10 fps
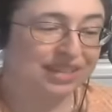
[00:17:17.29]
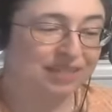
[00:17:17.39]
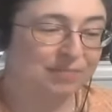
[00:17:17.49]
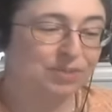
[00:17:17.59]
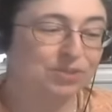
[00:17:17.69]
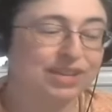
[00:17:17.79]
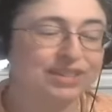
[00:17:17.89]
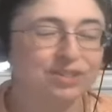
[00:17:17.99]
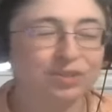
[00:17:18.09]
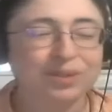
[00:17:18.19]
And I've been trying
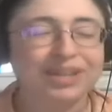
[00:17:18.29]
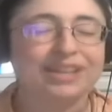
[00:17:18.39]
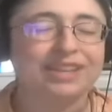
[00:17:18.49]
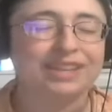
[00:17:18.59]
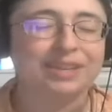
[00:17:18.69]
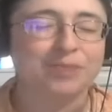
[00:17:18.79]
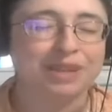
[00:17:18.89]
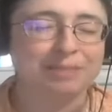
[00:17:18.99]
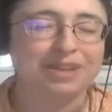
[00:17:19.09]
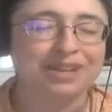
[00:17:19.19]
to do what I can when
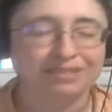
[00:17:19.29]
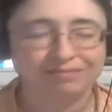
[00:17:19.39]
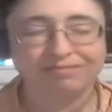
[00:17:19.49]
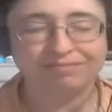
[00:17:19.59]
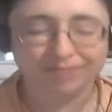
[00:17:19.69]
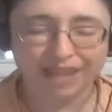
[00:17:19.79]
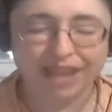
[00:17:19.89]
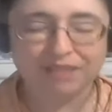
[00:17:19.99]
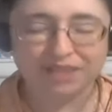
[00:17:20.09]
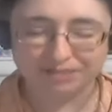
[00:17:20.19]
I'm not
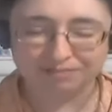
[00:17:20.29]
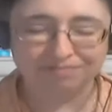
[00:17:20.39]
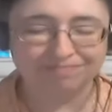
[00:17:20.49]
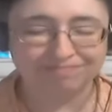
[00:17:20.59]
having